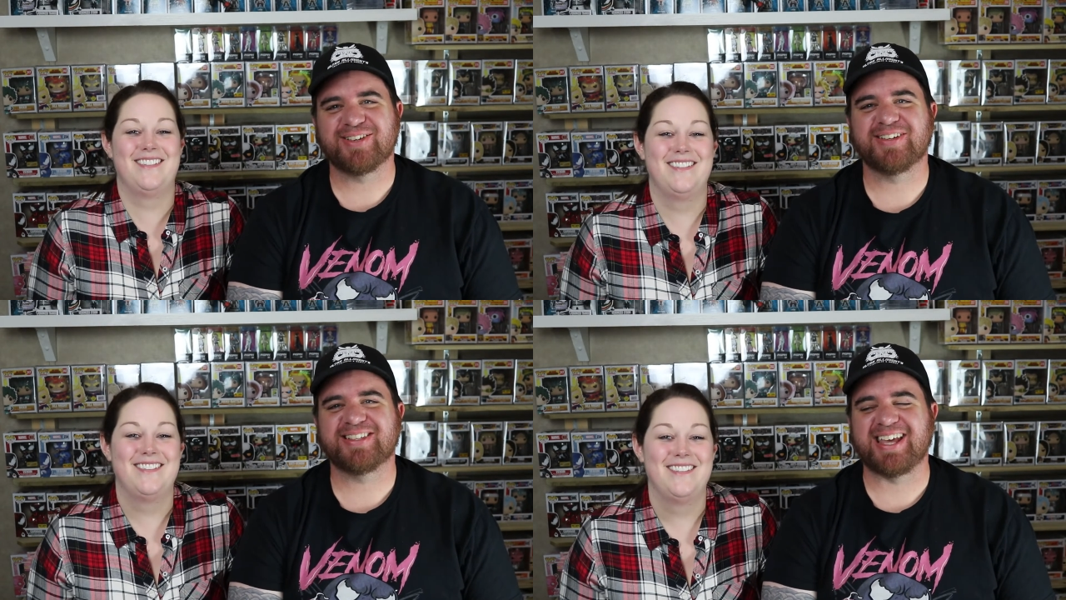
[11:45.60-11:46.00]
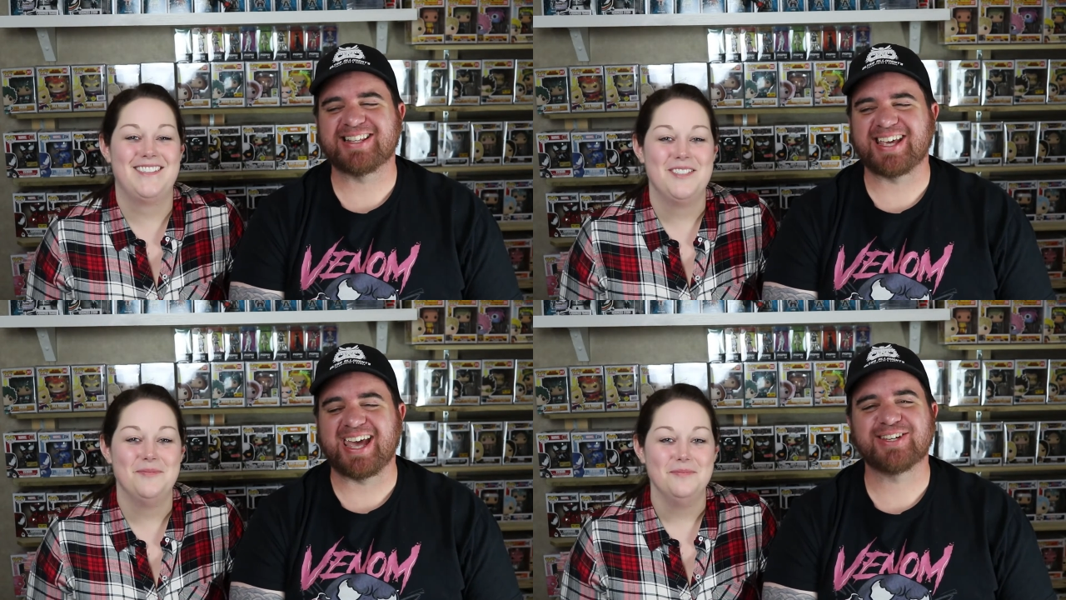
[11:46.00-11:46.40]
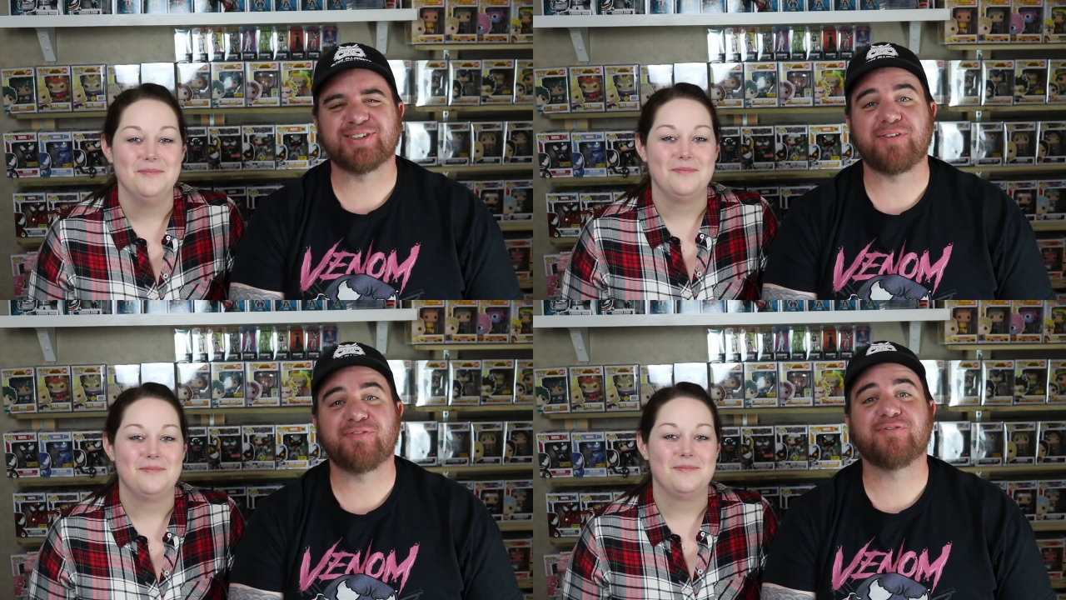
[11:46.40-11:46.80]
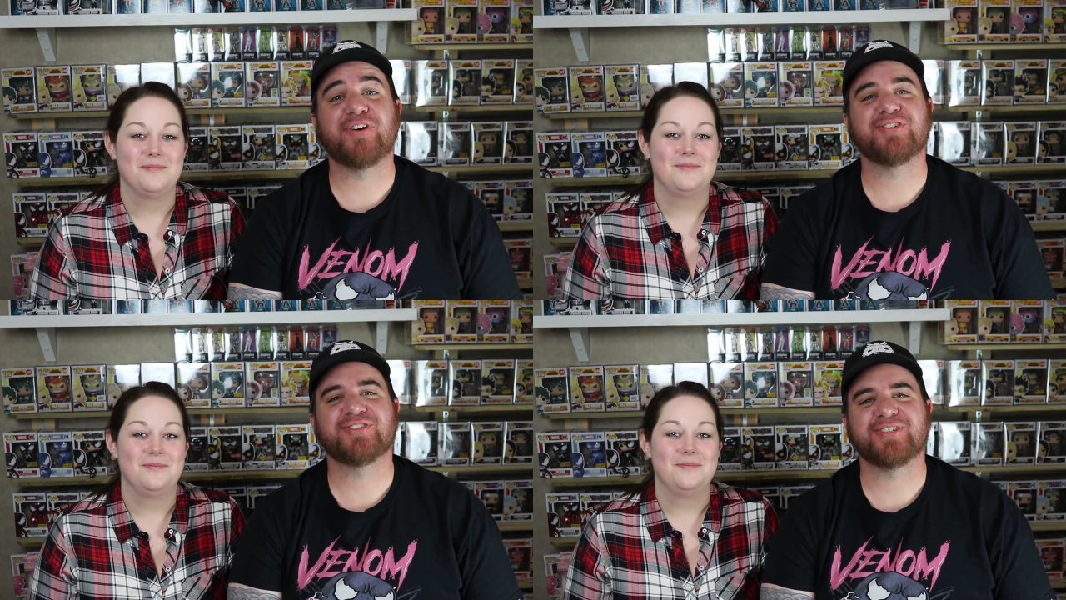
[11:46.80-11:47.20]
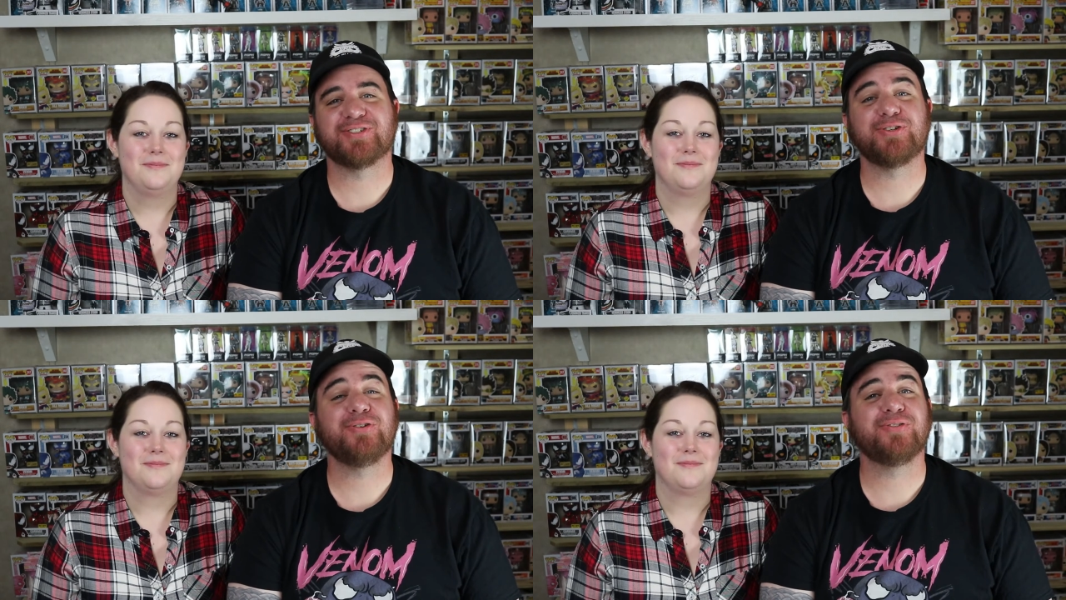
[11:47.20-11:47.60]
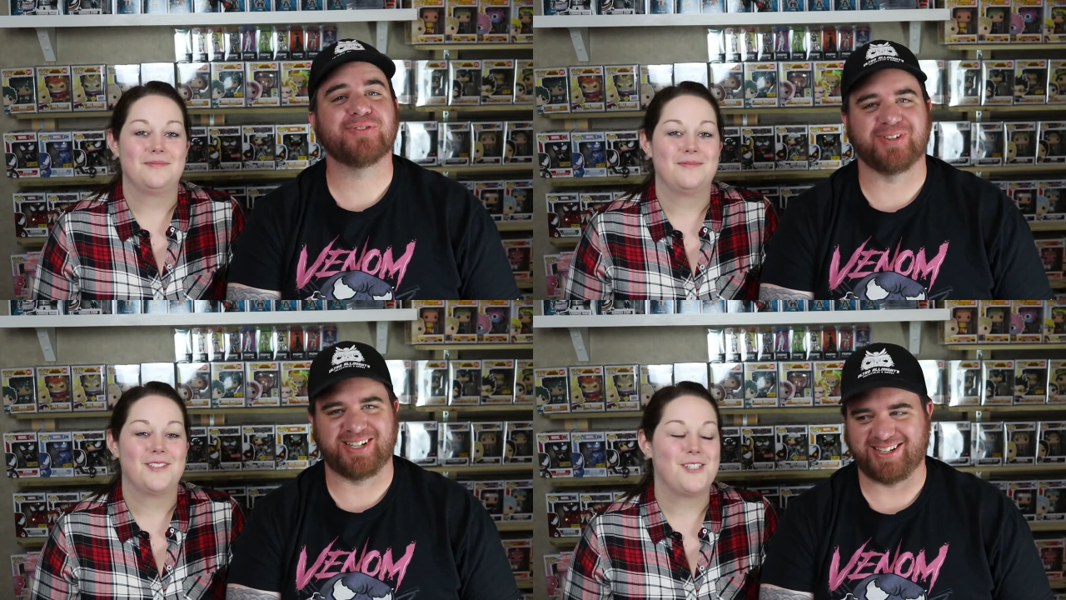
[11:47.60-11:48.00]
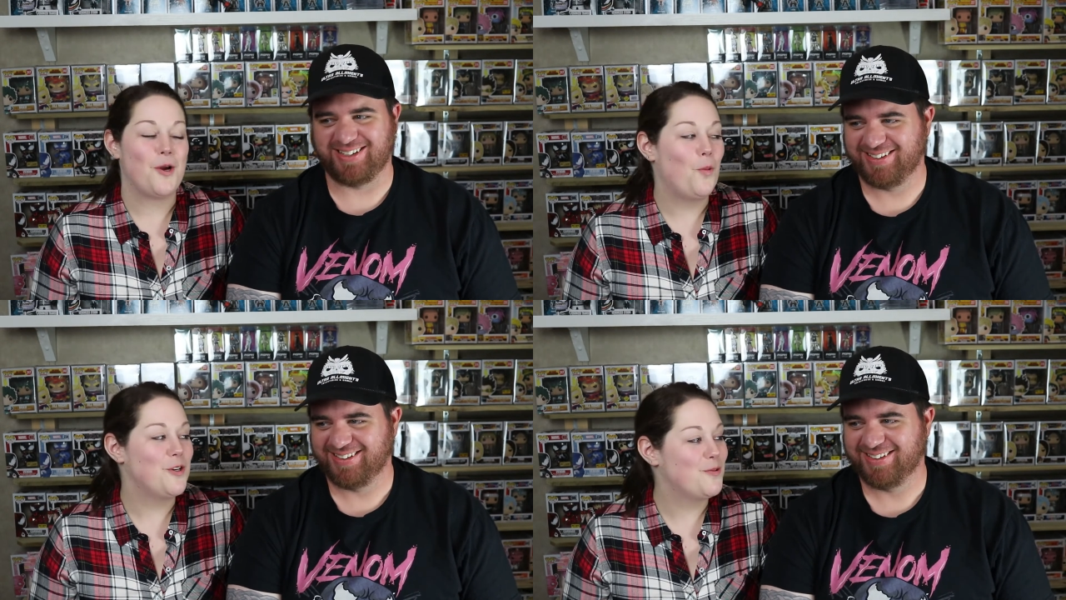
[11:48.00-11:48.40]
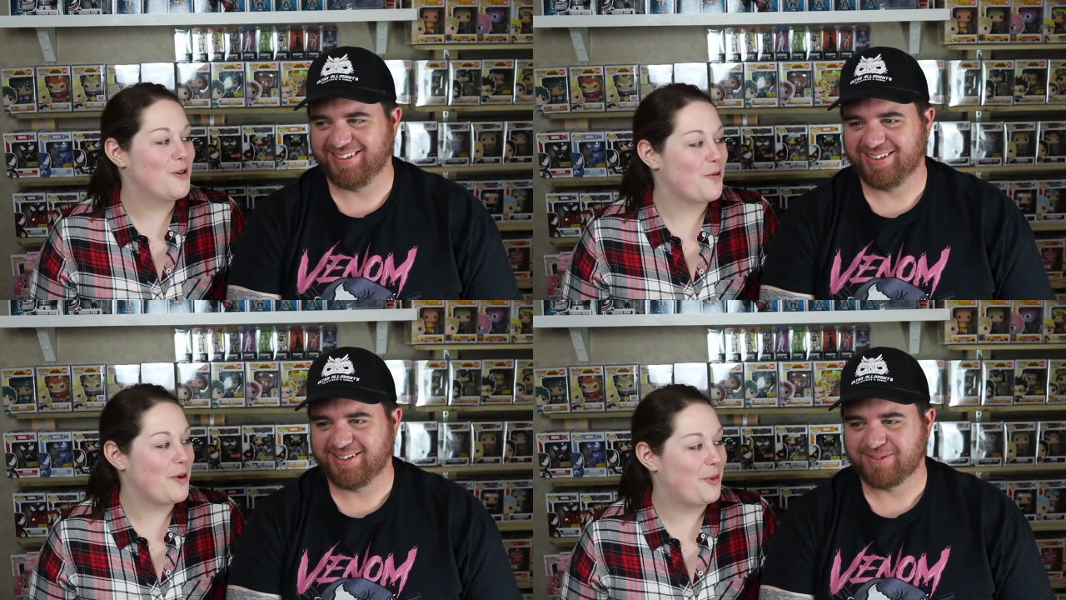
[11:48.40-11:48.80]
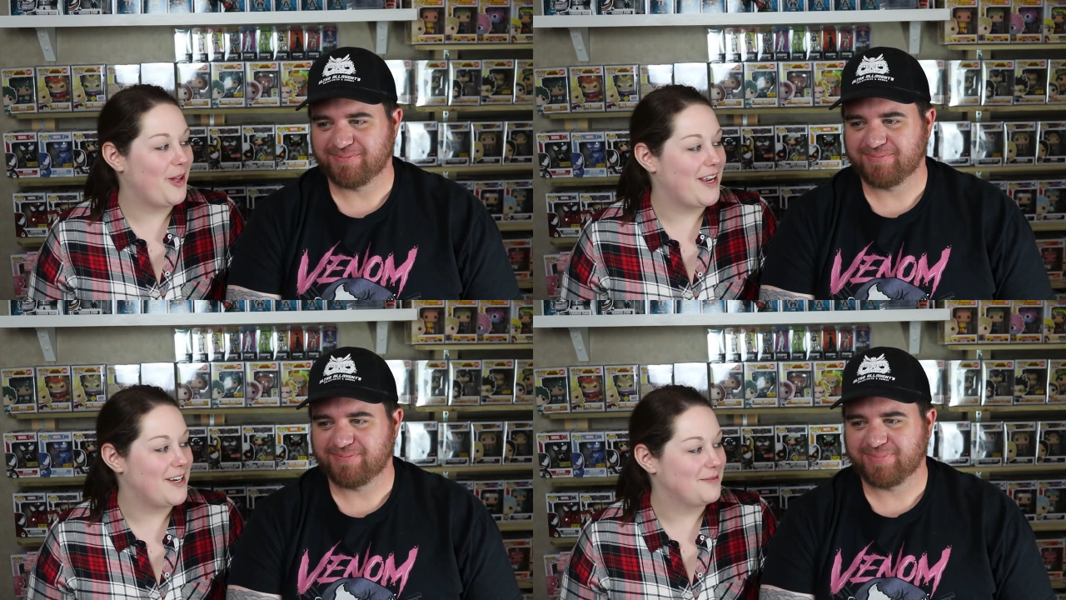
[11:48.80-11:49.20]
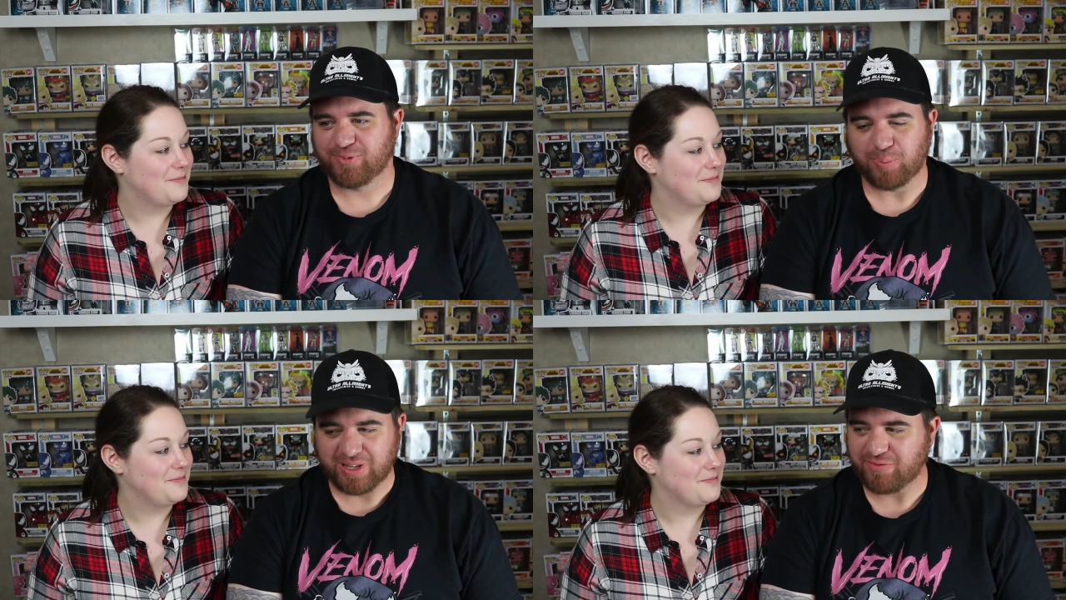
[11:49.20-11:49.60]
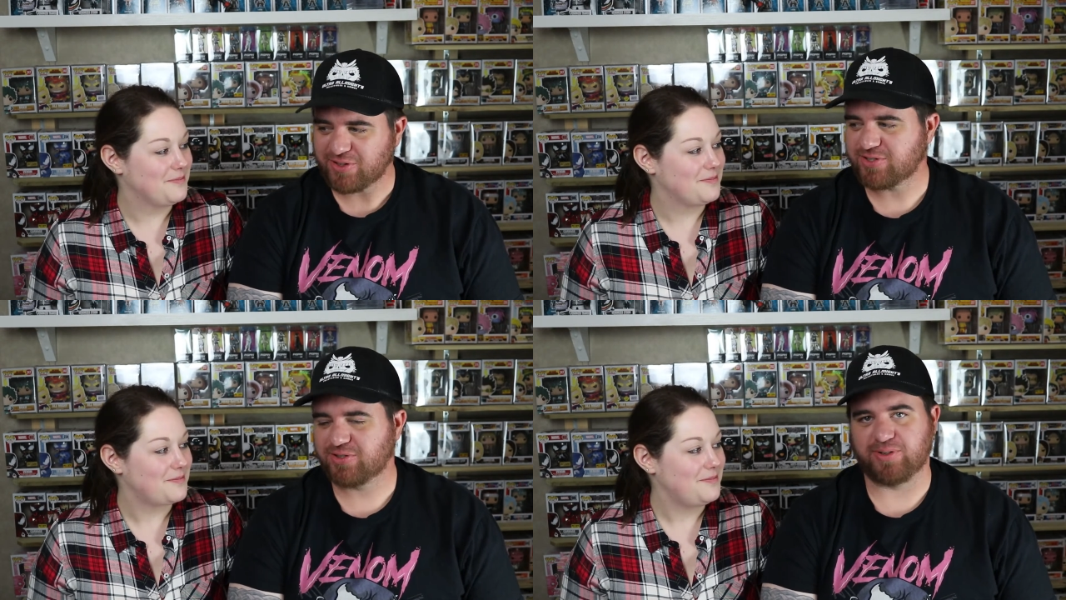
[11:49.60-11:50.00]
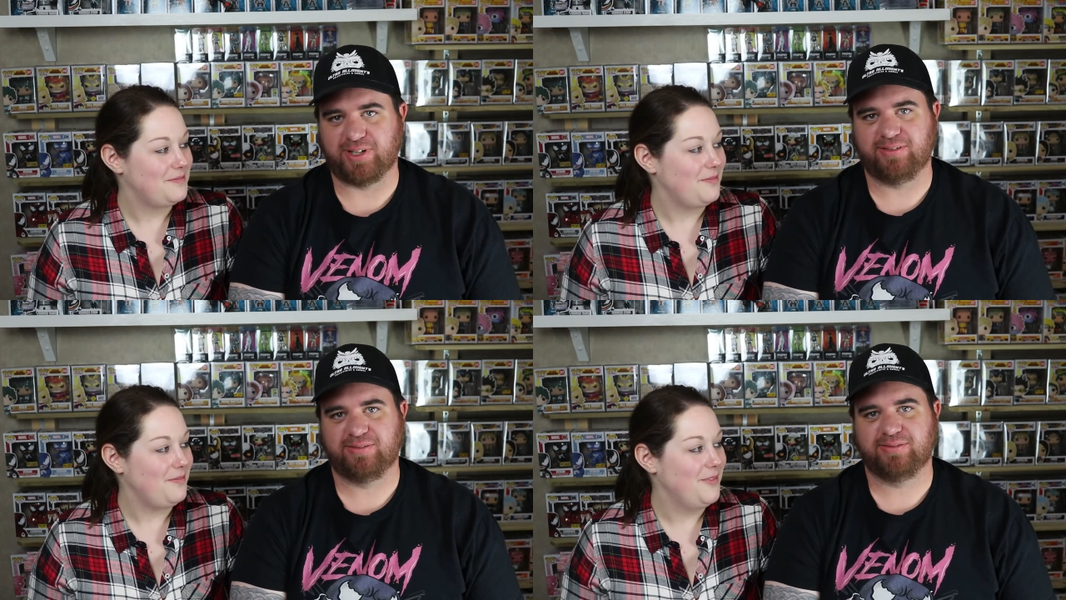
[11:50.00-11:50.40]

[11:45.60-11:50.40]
Speaker 1: so it's that's actually first to three. So
Speaker 2: which one are we playing?
Speaker 1: We're playing first to three.